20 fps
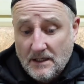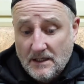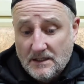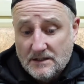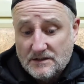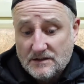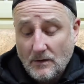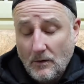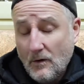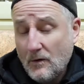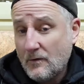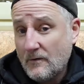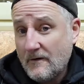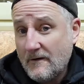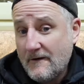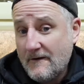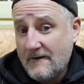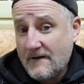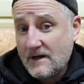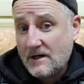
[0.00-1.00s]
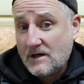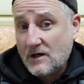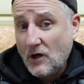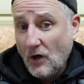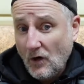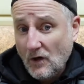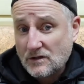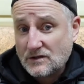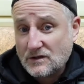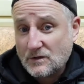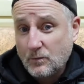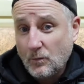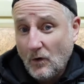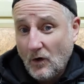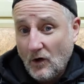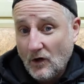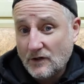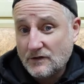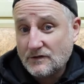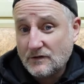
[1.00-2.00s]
So cost-wise,